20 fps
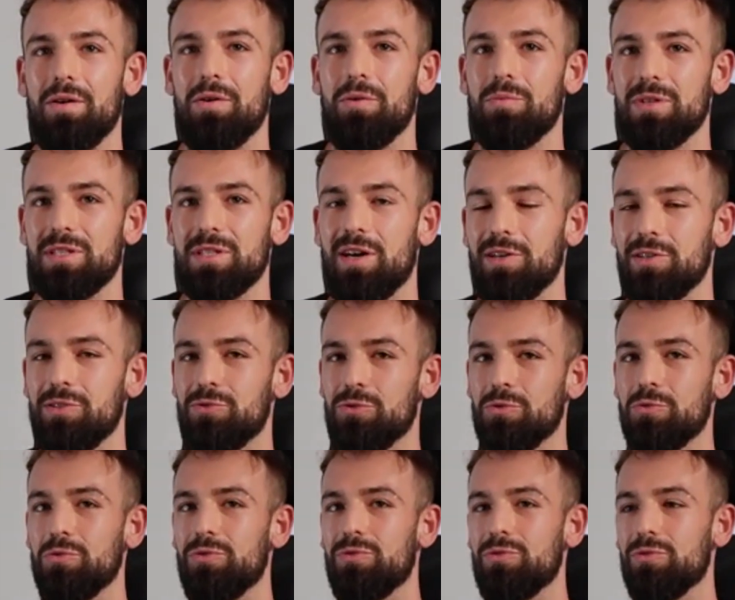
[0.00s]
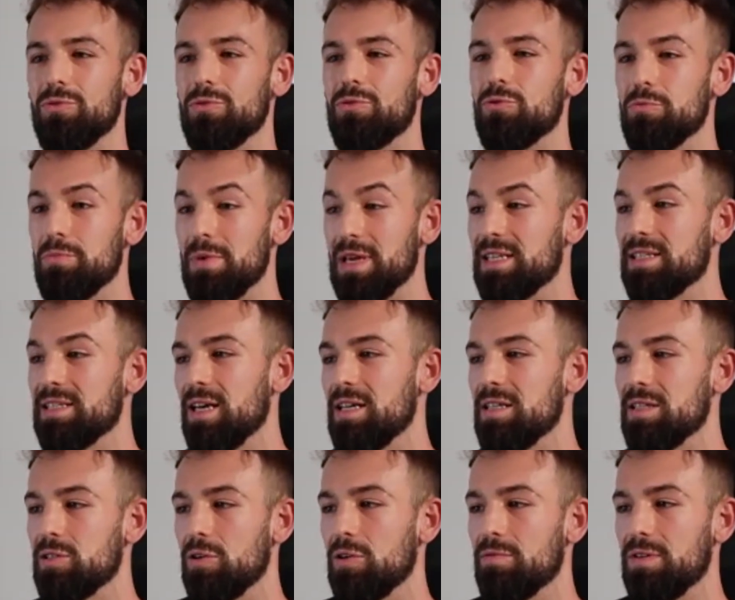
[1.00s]
was hard to make
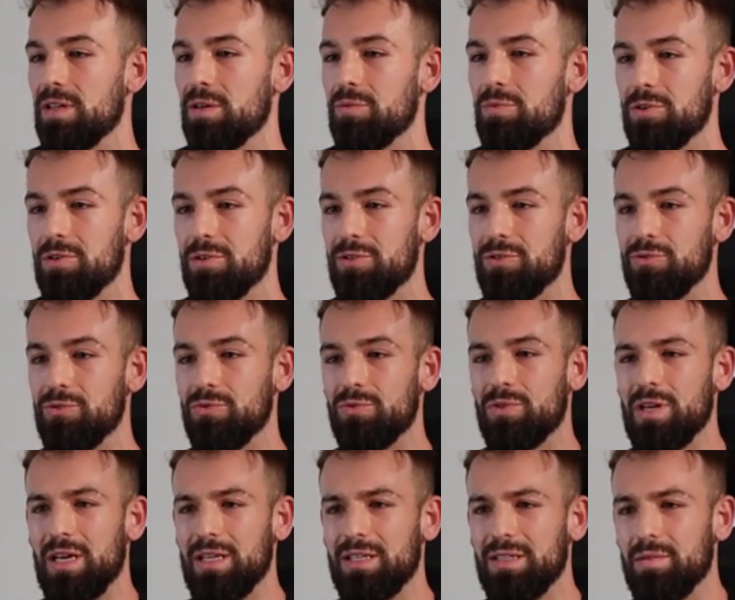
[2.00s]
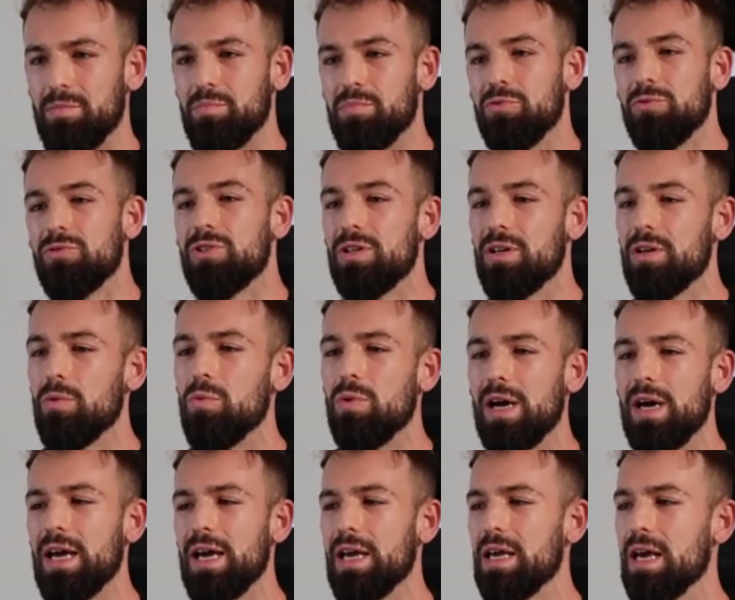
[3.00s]
sense of, and I wanted to kind of push it
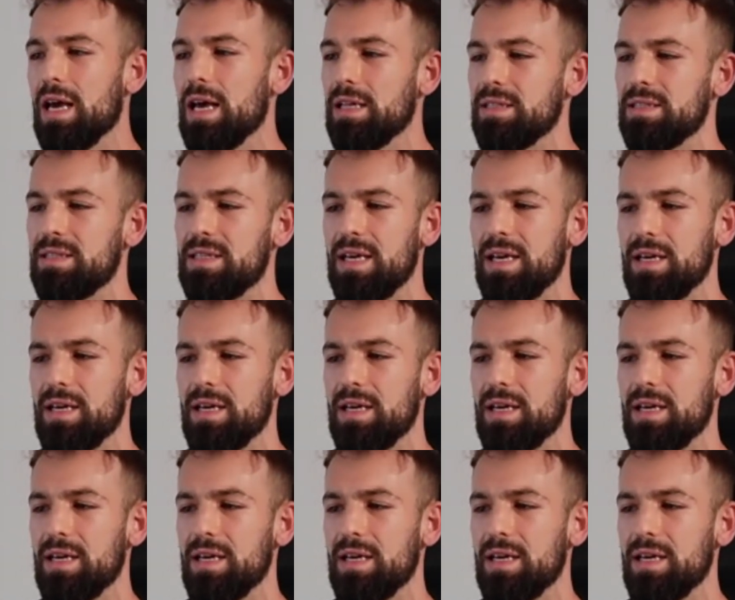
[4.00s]
away and say,